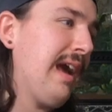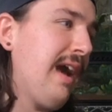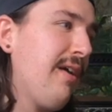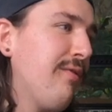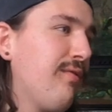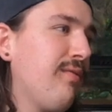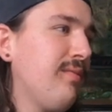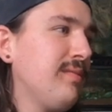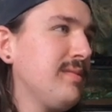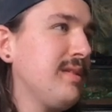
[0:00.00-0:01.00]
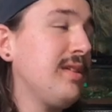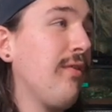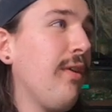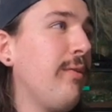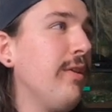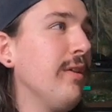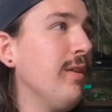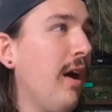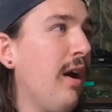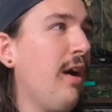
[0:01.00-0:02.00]
have stuff I really
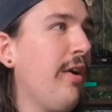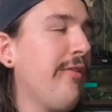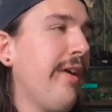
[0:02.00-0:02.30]
love.